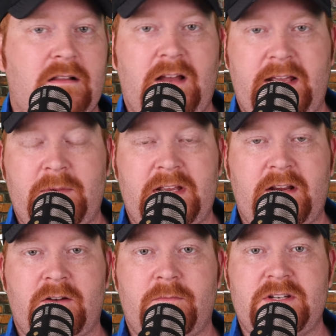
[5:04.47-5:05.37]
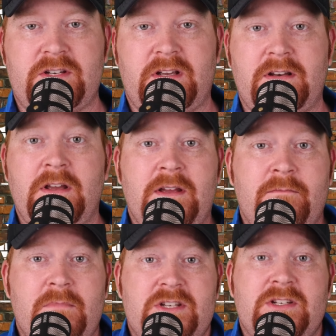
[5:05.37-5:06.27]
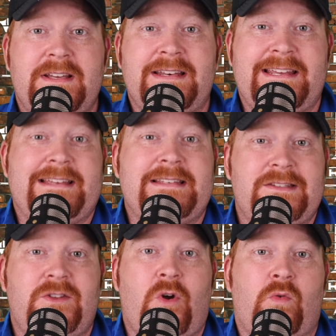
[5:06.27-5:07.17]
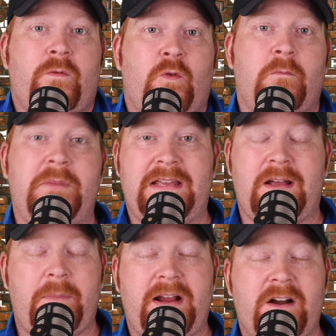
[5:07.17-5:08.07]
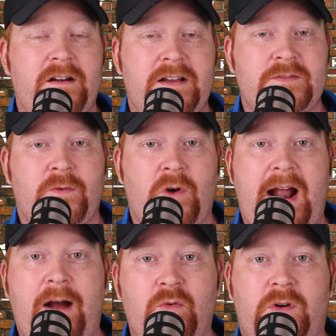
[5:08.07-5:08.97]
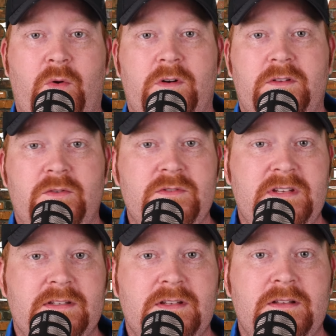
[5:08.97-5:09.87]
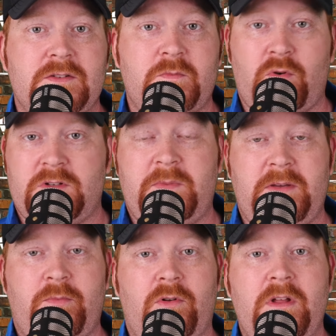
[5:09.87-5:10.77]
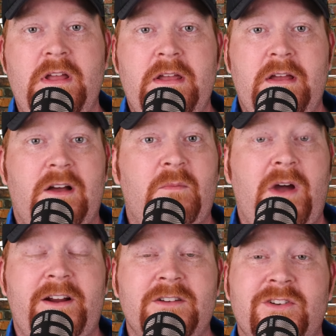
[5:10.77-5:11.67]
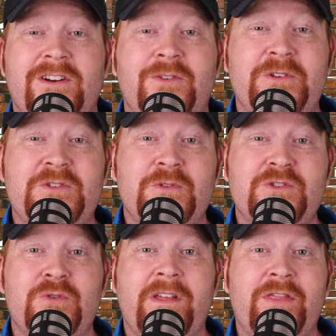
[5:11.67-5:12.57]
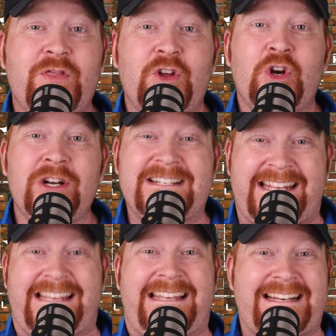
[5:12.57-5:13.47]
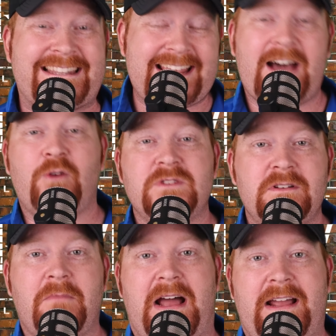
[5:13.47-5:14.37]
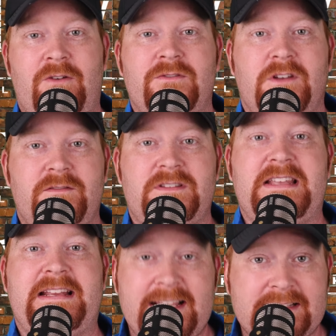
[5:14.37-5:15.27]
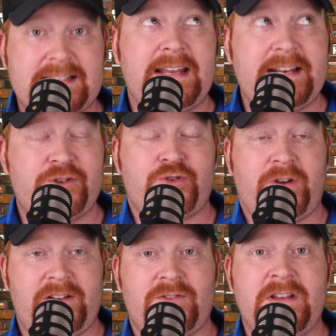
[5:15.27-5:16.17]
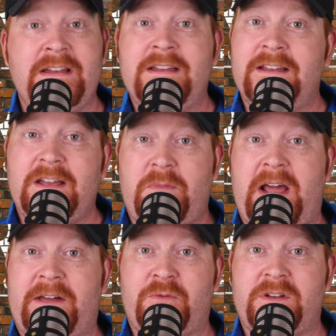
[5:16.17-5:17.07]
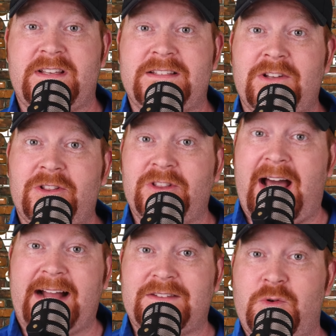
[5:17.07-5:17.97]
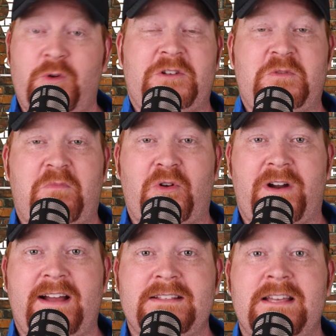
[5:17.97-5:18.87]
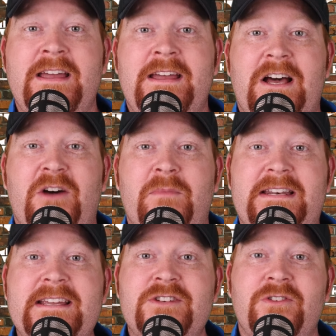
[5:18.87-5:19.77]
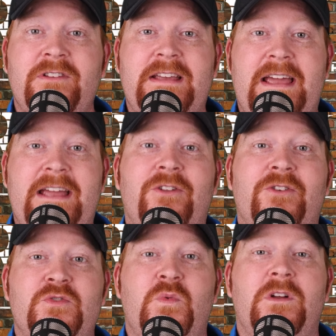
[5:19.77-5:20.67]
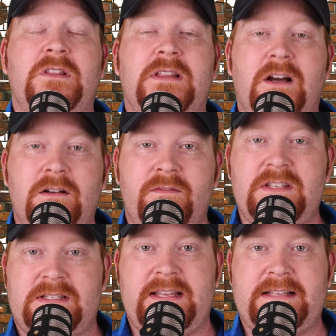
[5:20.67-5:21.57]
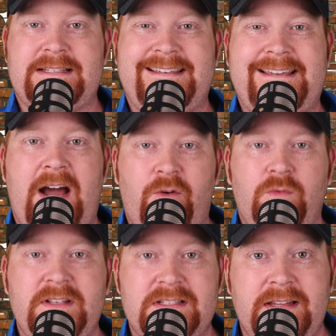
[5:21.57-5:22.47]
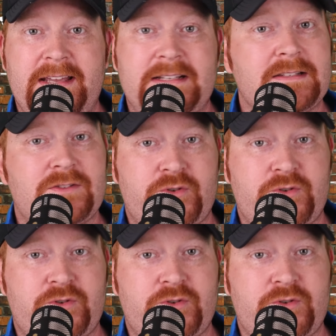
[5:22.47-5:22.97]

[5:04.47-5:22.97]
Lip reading: climate here in Michigan, Michigan is known for being a paradise for outdoor enthusiasts and sports people. Hikers are going to enjoy 13,000 miles of state designated trails and pathways. That's a lot to explore, guys. Additionally, anglers will love the state's countless lakes and